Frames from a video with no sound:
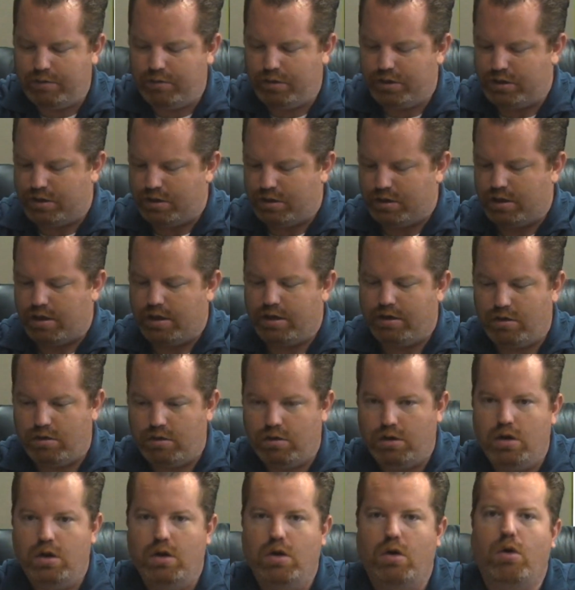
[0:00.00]
which is
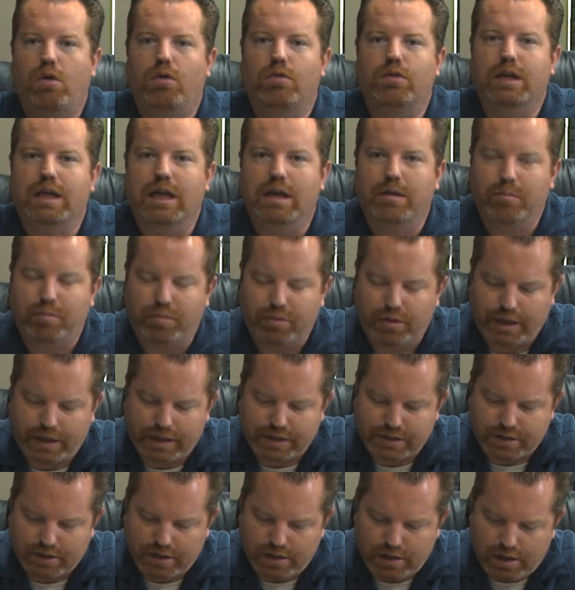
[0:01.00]
holding it in
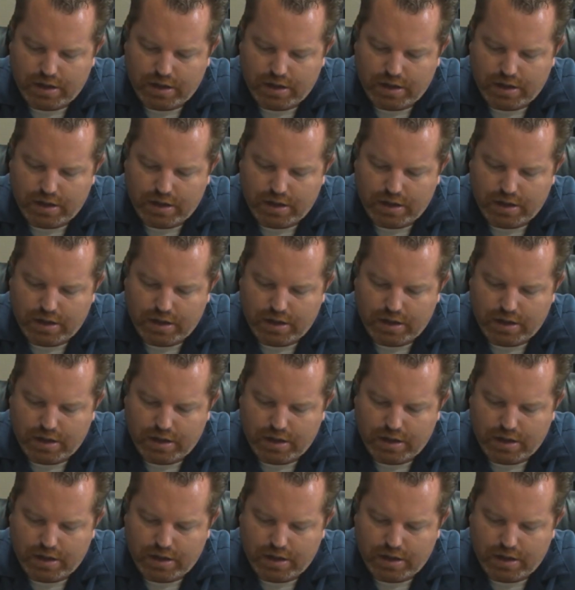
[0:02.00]
place.